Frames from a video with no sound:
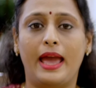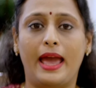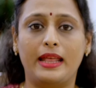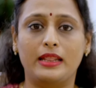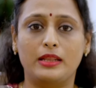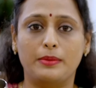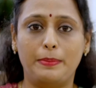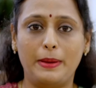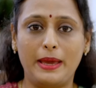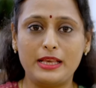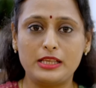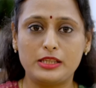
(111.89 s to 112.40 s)
and
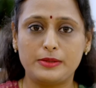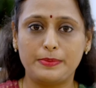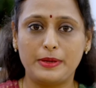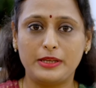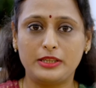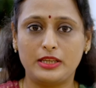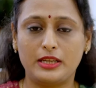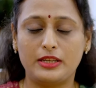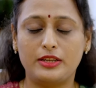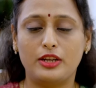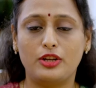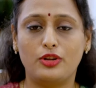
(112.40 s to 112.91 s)
the base
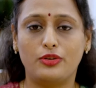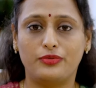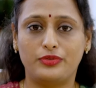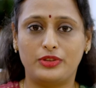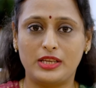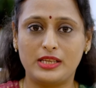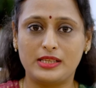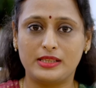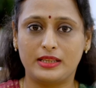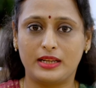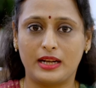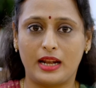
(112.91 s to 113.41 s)
material of
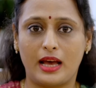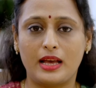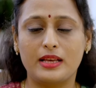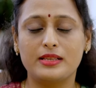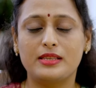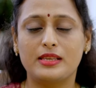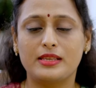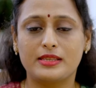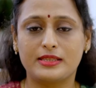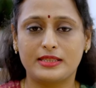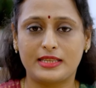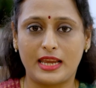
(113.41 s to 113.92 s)
this
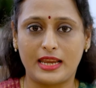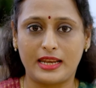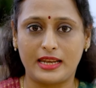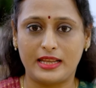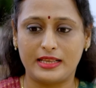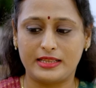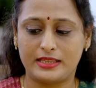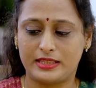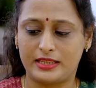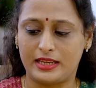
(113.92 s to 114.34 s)
glass is stainless